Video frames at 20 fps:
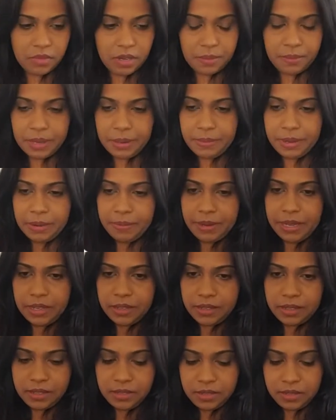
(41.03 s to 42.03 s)
maybe a
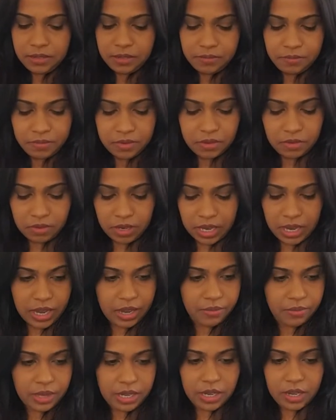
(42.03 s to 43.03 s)
pencil. Okay, I
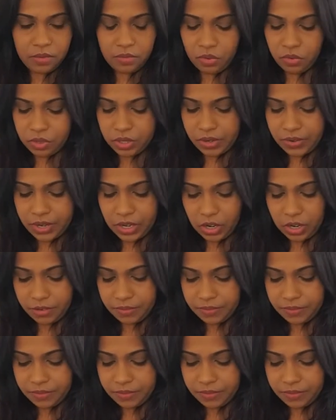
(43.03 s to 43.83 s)
think I'll use a crayon.